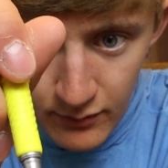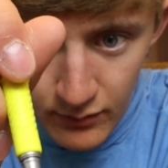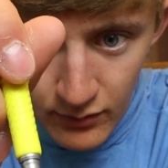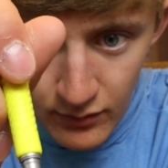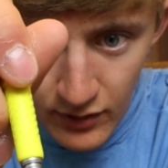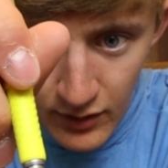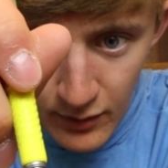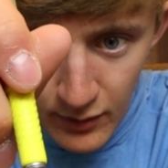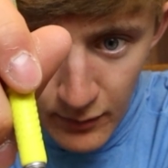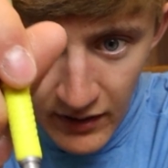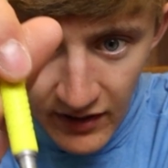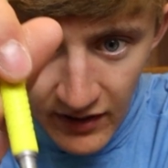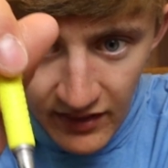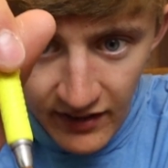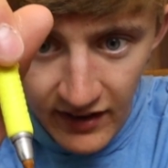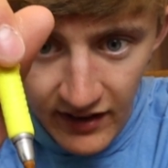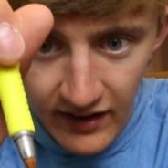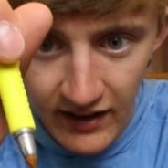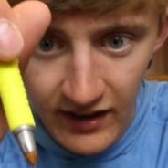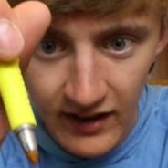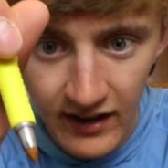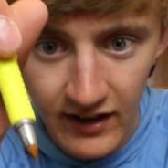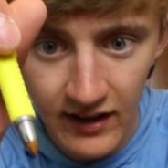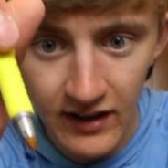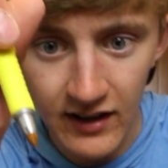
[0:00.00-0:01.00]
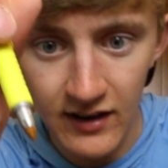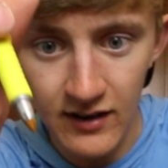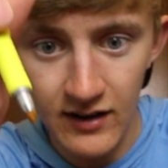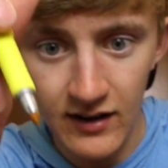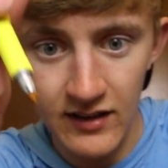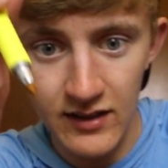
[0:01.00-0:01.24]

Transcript: Put them on the head,